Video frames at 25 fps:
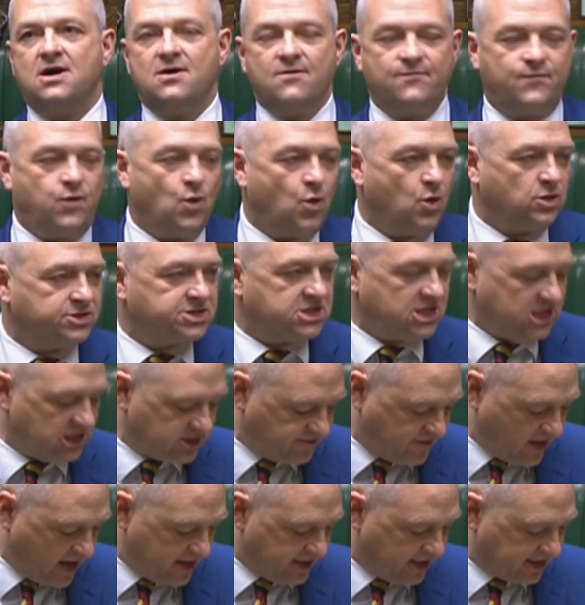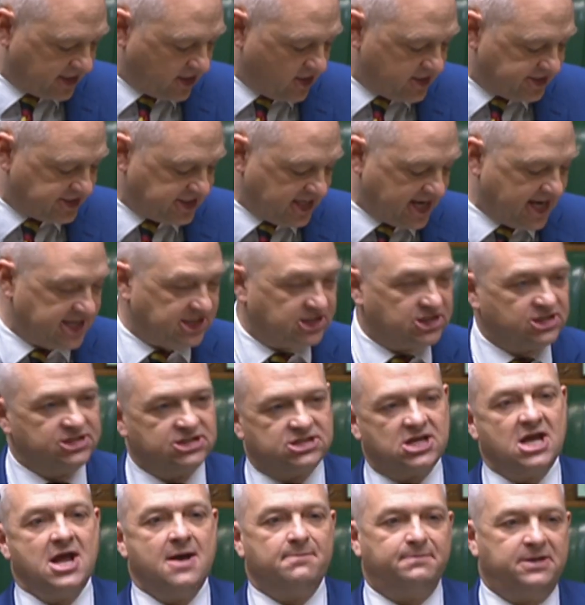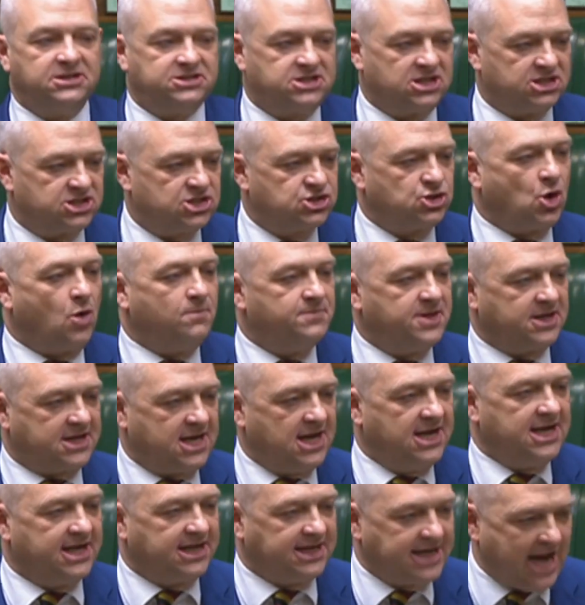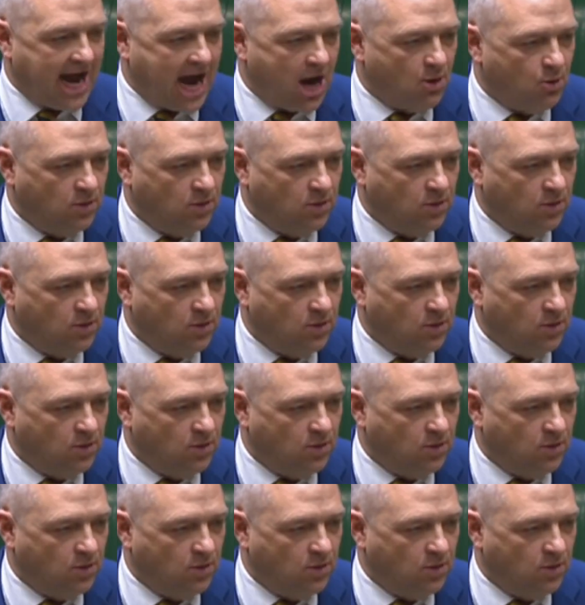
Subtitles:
for ceasefire negotiations, but to stop the killing now.